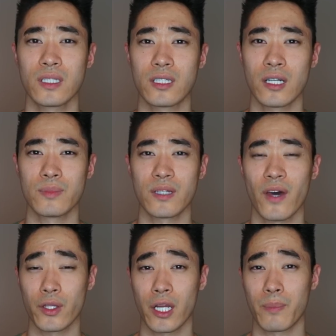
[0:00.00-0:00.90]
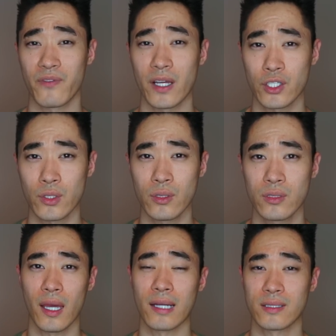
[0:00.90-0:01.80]
in terms of healthcare
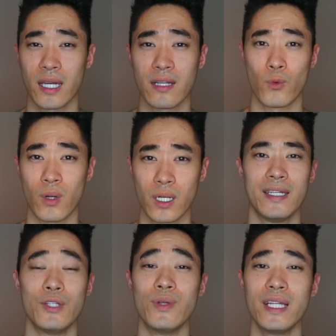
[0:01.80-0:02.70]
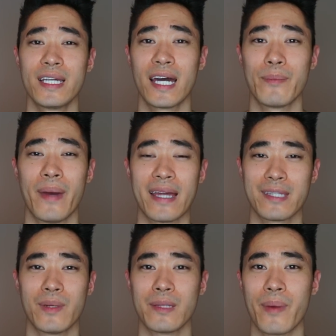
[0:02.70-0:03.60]
professionals outside of work. You really gotta pat
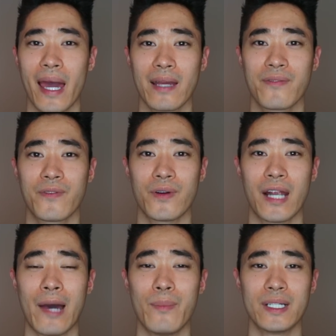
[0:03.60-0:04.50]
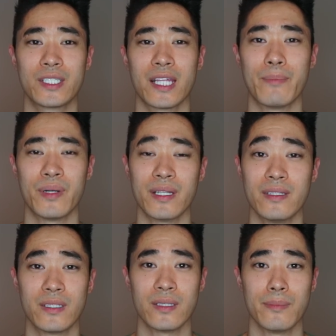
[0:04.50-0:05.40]
them on the back for how much they put
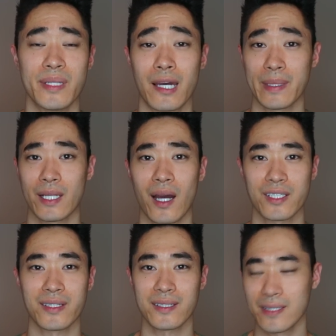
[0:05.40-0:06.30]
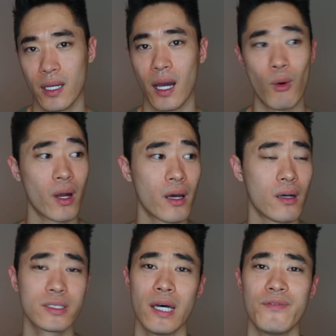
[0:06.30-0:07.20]
into becoming doctors. I wanna
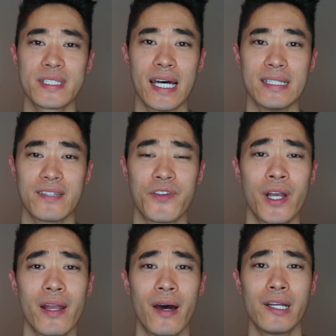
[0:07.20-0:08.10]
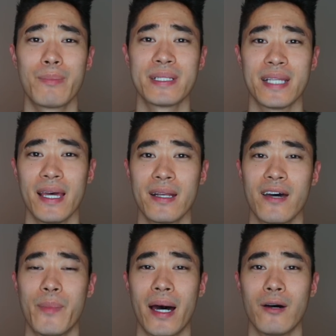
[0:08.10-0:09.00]
also emphasize, if you're not 100%
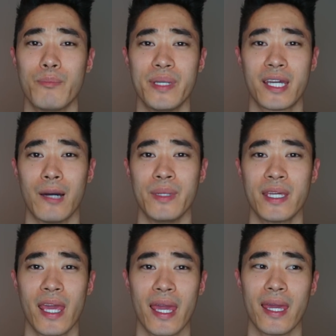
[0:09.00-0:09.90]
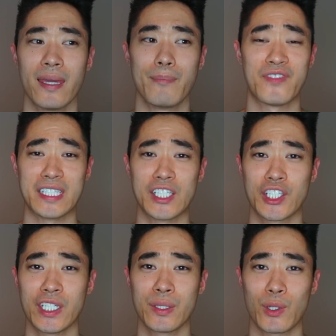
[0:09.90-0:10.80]
about becoming a
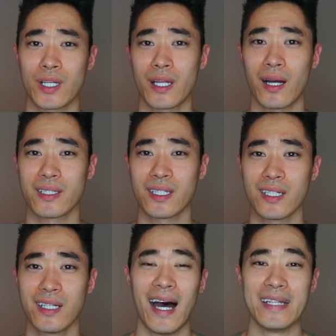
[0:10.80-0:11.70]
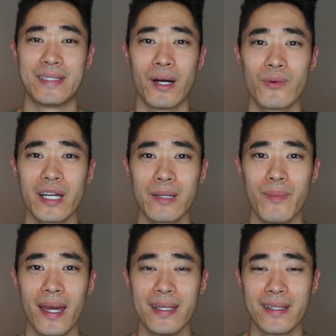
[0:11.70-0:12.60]
physician or a doctor, I don't
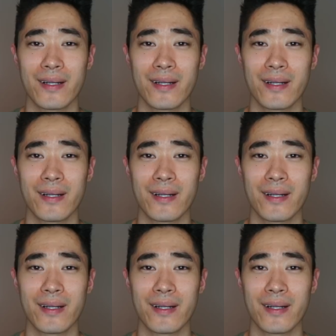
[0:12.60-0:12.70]
recommend